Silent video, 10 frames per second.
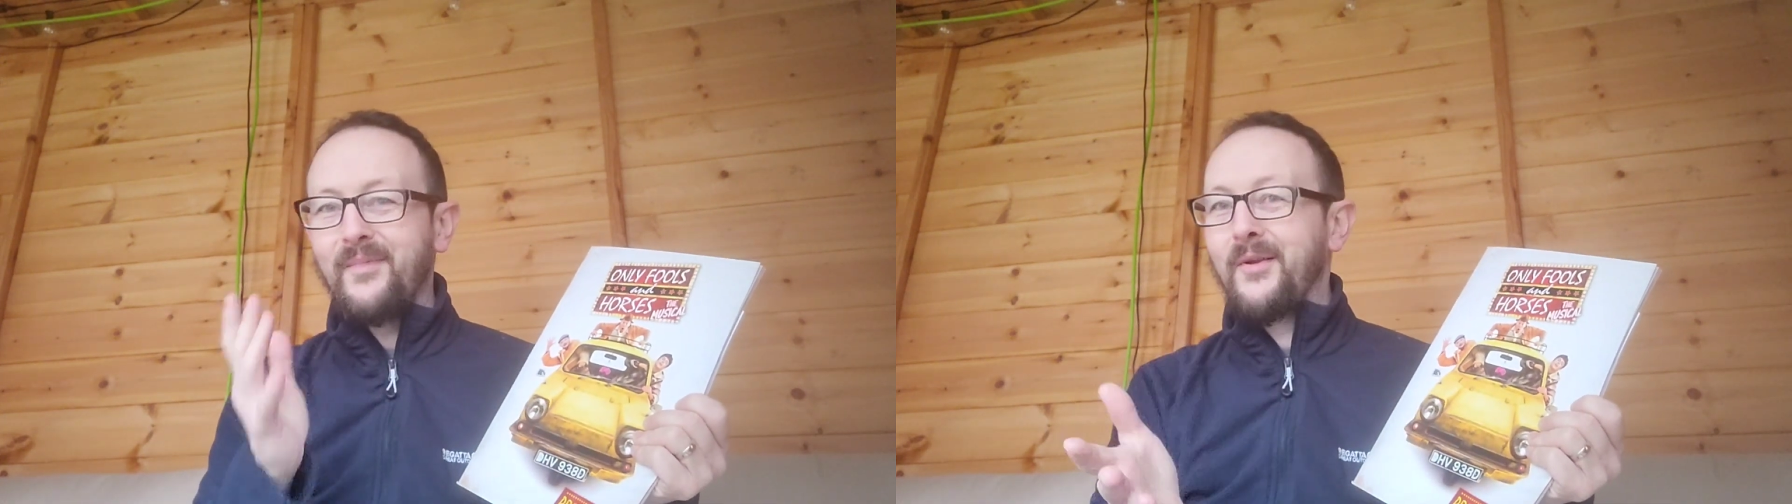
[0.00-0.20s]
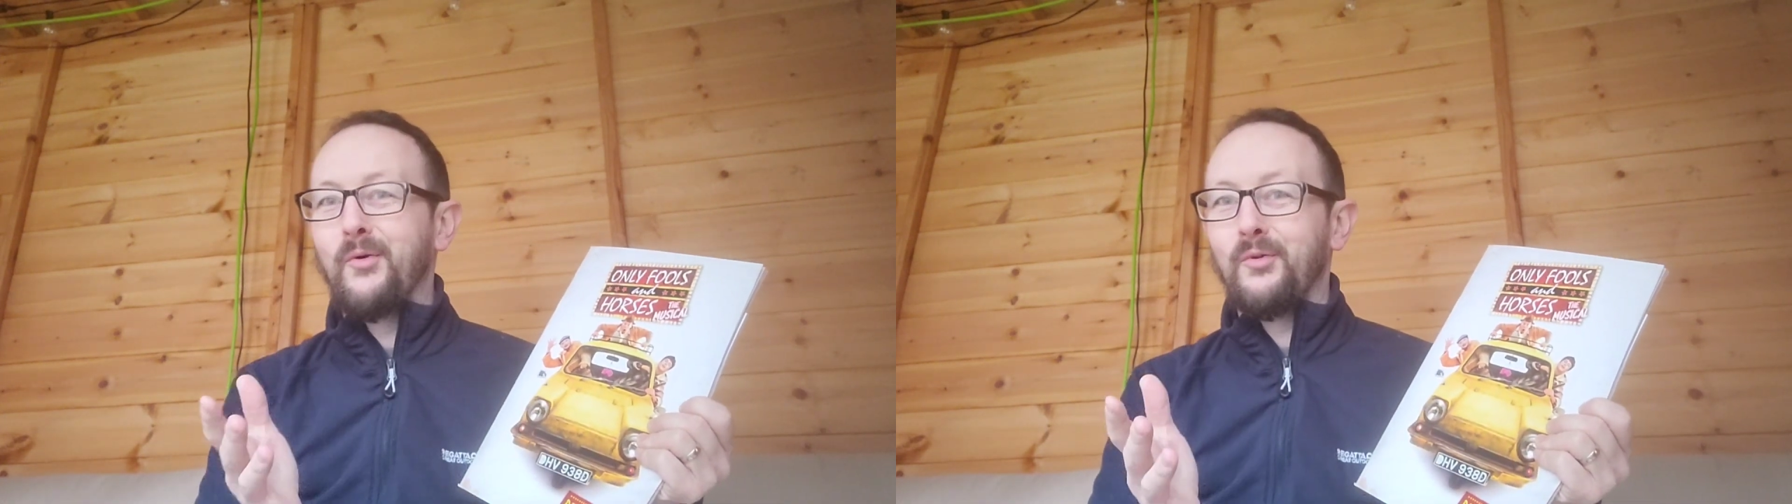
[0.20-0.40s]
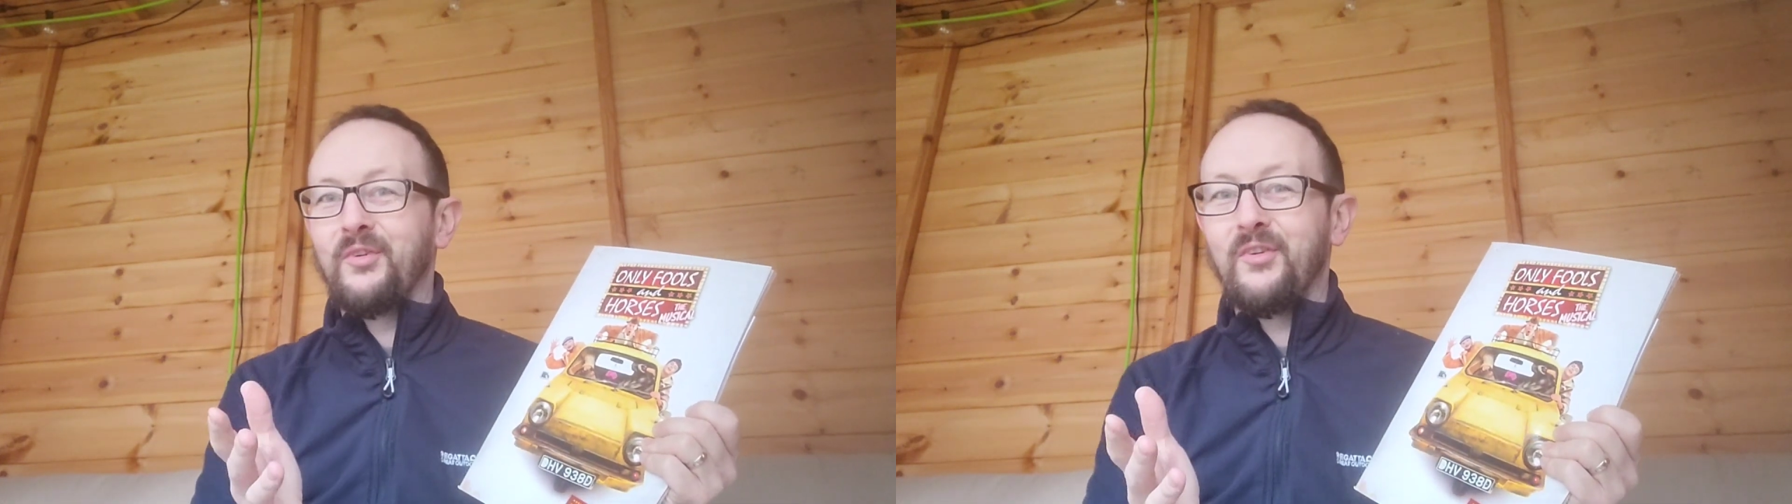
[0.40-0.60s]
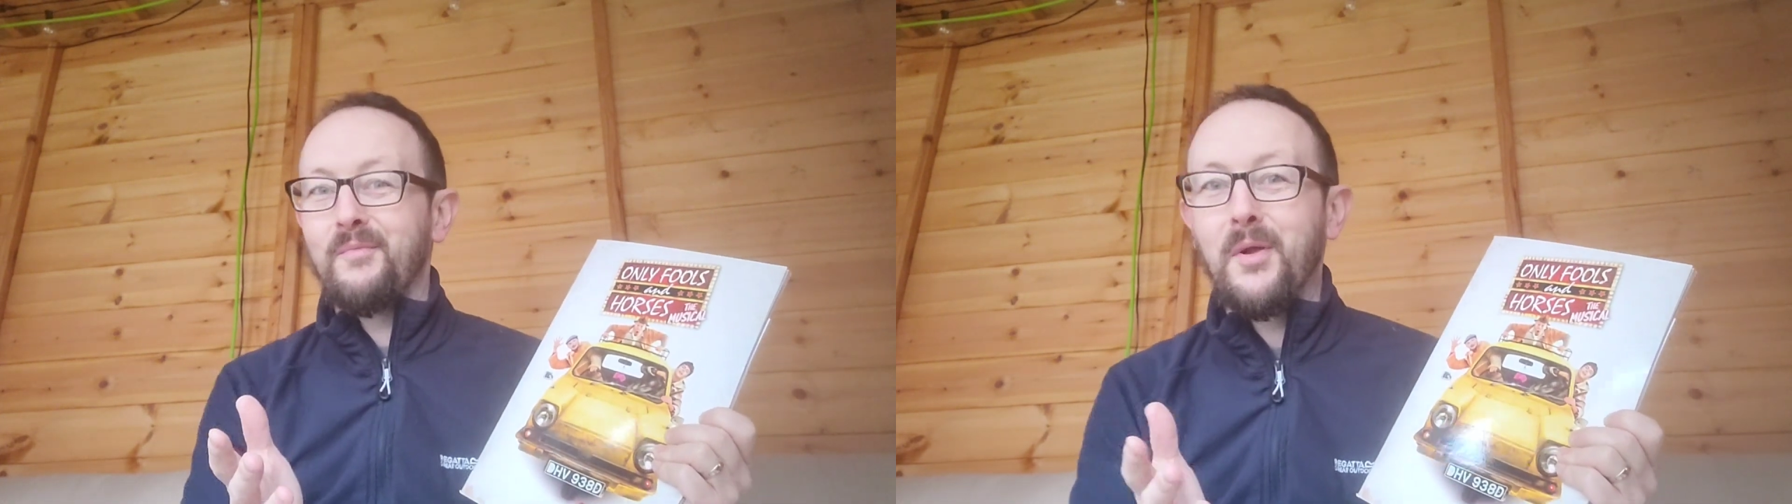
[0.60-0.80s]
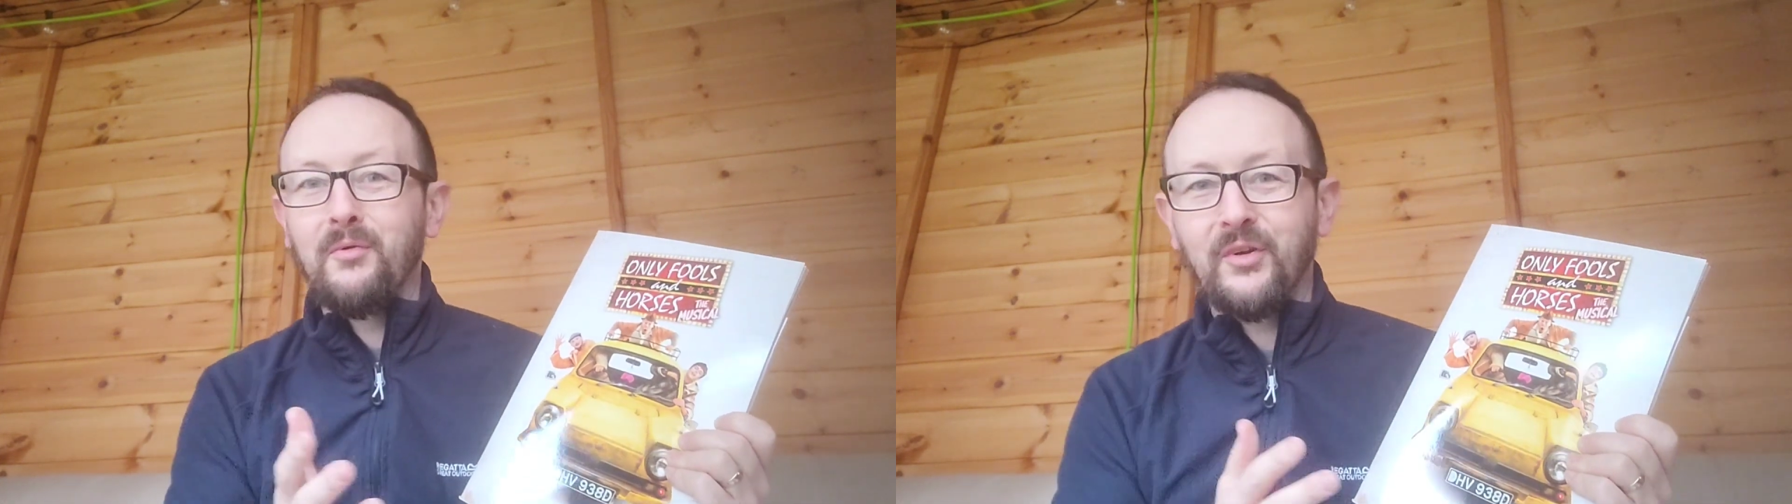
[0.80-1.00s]
Horses the
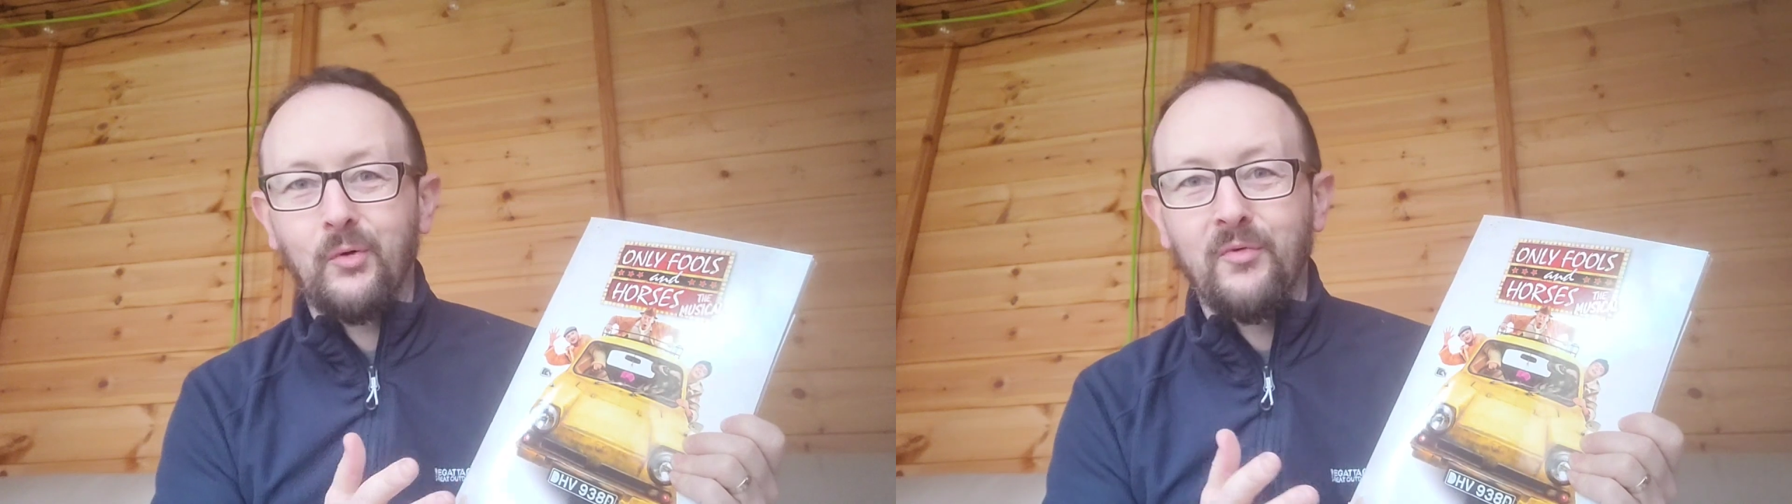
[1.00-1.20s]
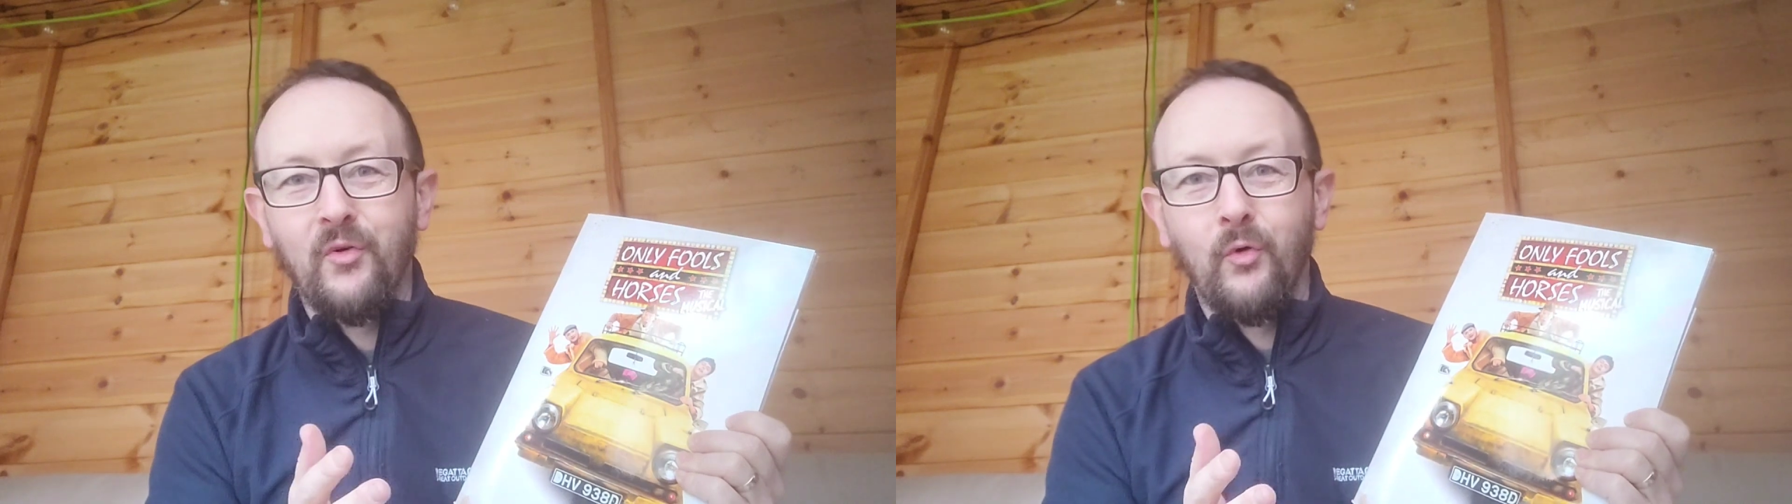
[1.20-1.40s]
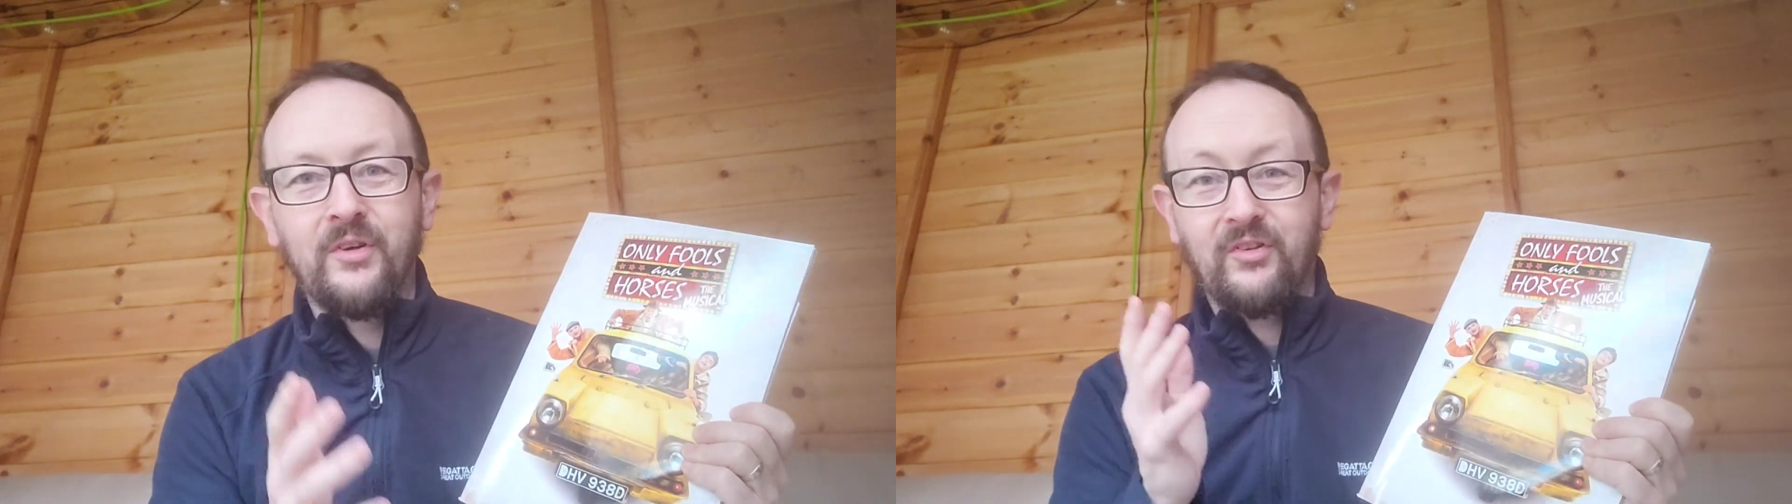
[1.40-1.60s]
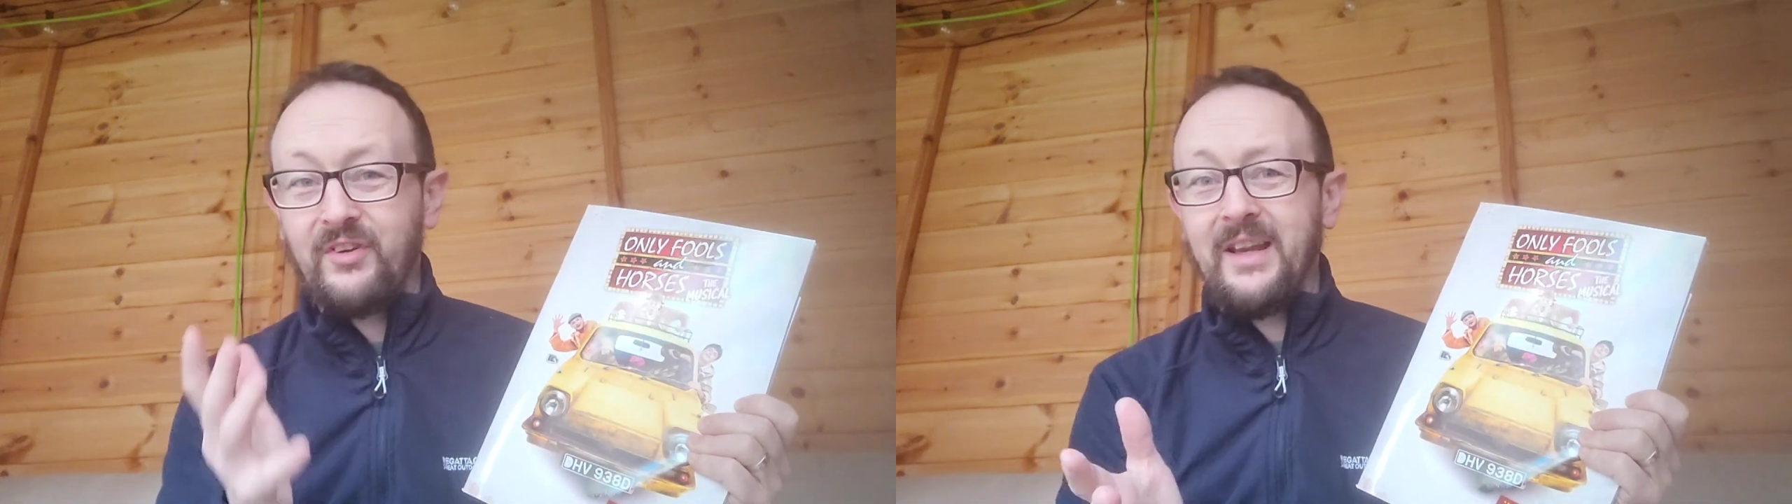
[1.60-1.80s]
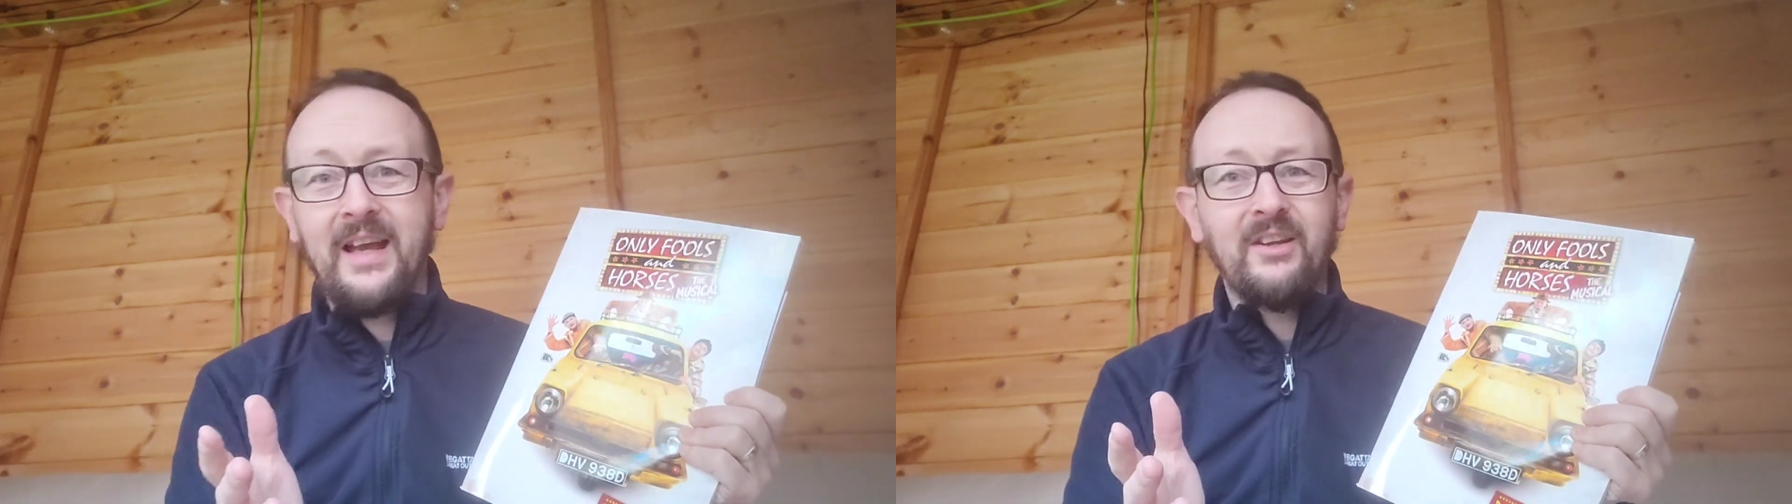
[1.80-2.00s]
musical for you, just
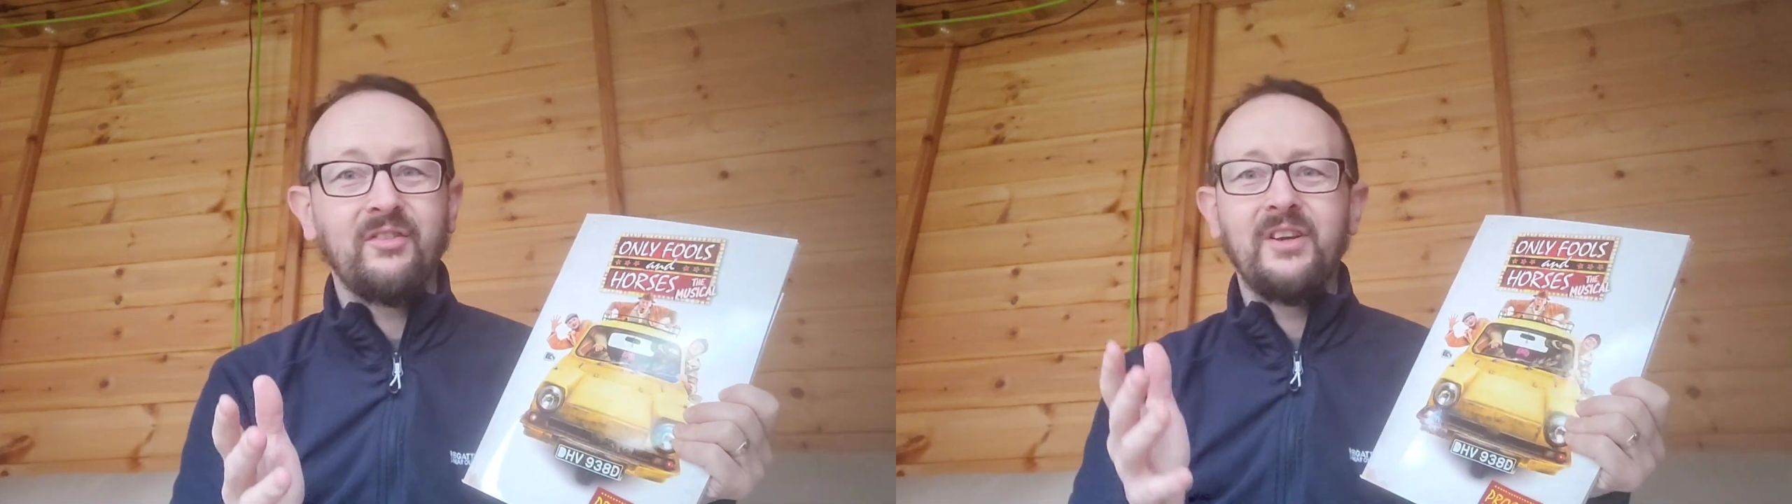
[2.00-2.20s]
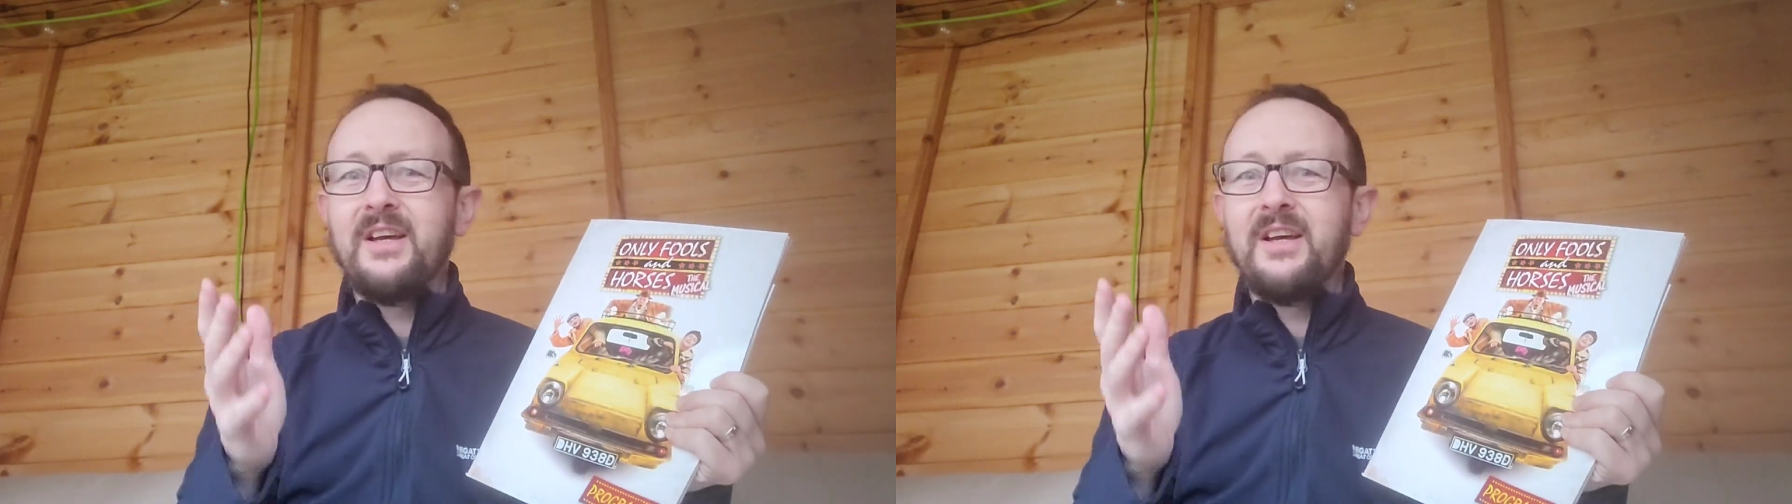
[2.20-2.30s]
in case